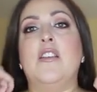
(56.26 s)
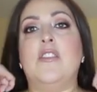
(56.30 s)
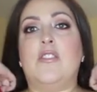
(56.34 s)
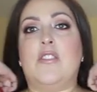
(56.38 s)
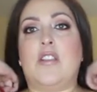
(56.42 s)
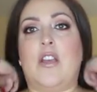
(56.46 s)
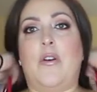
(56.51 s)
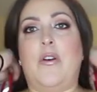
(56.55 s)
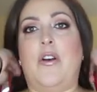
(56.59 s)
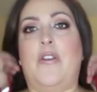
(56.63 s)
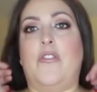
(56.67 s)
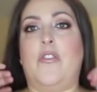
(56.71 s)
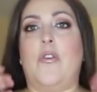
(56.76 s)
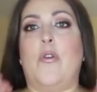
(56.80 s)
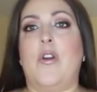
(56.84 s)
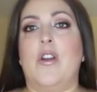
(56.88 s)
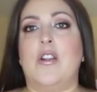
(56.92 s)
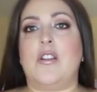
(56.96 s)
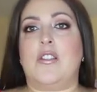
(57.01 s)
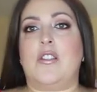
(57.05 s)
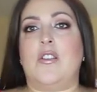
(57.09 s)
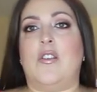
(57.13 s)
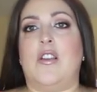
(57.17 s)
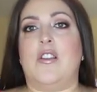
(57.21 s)
So of
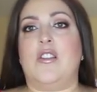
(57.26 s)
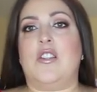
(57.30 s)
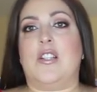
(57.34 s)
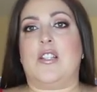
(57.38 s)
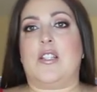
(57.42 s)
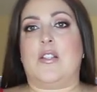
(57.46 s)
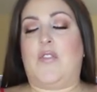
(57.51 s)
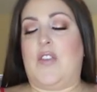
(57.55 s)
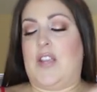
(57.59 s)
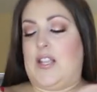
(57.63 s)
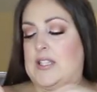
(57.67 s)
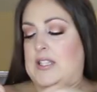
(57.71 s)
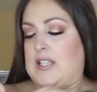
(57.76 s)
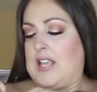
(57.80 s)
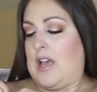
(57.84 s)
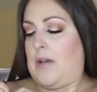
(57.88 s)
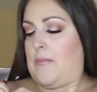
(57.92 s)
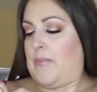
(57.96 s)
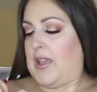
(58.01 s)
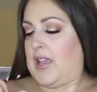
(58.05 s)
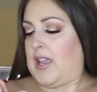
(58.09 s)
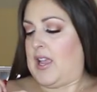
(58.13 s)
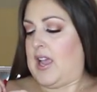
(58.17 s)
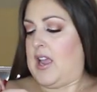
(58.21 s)
course you can just fix
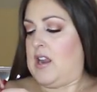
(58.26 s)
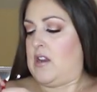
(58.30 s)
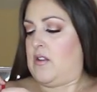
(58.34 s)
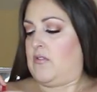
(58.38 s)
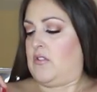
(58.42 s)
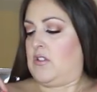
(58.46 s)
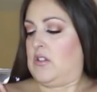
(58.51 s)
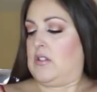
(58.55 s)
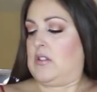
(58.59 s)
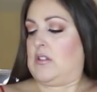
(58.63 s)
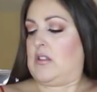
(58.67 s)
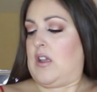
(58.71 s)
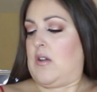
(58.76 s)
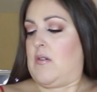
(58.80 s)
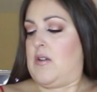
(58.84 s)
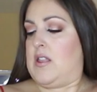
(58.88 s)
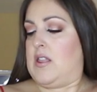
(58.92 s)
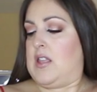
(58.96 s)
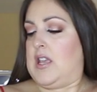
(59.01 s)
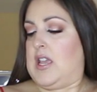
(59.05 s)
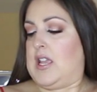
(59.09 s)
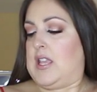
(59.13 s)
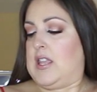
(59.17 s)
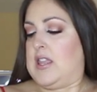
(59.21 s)
that by kind of just
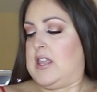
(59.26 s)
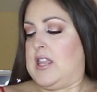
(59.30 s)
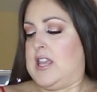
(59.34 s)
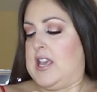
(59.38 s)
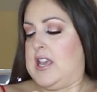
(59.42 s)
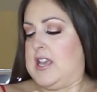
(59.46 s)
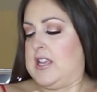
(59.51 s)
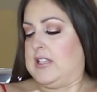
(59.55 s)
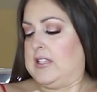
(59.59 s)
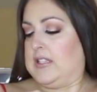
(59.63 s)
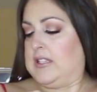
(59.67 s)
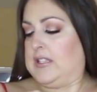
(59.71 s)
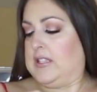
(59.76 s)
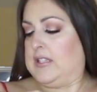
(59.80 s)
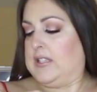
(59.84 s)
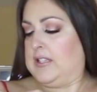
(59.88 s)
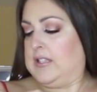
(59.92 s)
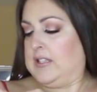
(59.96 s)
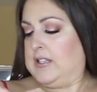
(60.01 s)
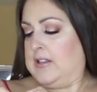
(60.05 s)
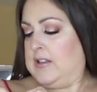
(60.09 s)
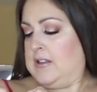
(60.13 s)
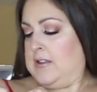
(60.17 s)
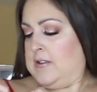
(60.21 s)
going like
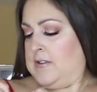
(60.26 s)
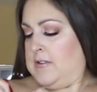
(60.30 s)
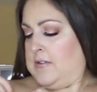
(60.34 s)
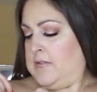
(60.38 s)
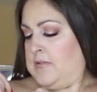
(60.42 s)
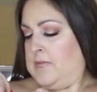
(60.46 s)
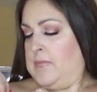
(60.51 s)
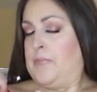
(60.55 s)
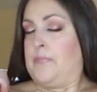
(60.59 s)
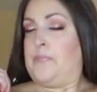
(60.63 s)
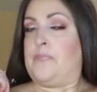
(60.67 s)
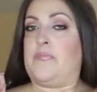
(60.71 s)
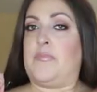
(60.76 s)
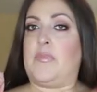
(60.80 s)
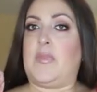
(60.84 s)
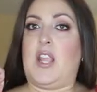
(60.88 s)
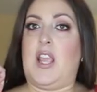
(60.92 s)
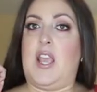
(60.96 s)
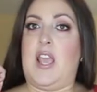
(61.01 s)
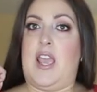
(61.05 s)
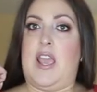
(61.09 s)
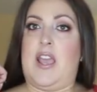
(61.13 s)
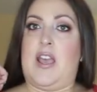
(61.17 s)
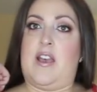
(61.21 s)
this
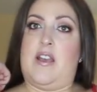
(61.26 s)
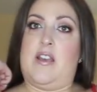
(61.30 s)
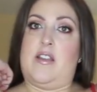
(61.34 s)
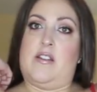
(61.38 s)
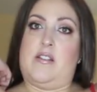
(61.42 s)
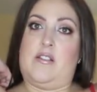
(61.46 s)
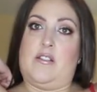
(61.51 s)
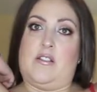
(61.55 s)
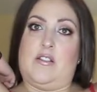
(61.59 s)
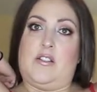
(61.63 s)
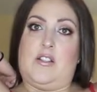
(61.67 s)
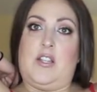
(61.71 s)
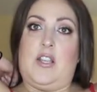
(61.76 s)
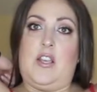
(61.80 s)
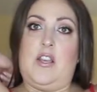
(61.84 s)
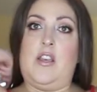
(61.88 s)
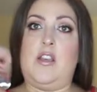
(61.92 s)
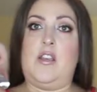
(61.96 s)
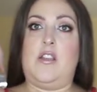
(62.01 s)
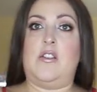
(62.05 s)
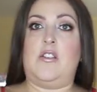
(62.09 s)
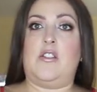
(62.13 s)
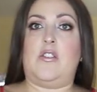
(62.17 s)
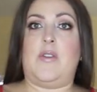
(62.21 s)
and
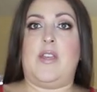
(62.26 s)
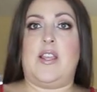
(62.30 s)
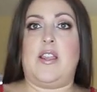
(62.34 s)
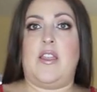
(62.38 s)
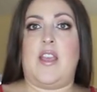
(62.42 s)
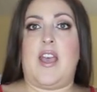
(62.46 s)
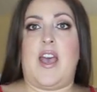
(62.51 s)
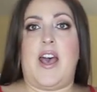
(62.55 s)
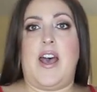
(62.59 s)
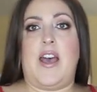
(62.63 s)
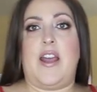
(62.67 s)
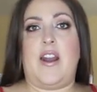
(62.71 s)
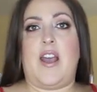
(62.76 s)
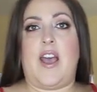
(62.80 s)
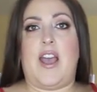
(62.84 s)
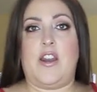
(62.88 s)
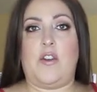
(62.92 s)
doing that.